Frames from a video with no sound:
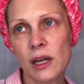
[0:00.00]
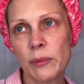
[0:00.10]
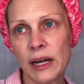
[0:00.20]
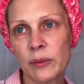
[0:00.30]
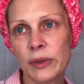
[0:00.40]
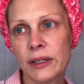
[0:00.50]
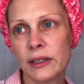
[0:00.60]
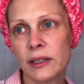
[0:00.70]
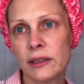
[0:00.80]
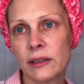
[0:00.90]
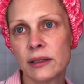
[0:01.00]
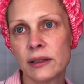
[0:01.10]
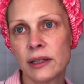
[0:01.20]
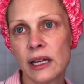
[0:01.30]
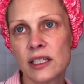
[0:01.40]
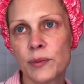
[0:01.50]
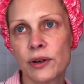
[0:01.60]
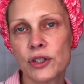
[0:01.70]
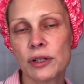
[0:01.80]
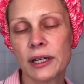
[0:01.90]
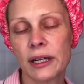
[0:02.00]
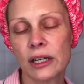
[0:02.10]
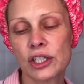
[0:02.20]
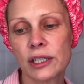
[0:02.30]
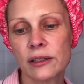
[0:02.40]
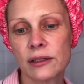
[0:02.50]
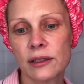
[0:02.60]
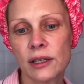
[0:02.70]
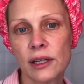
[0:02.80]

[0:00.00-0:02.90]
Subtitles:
In my opinion, that spiritual connection,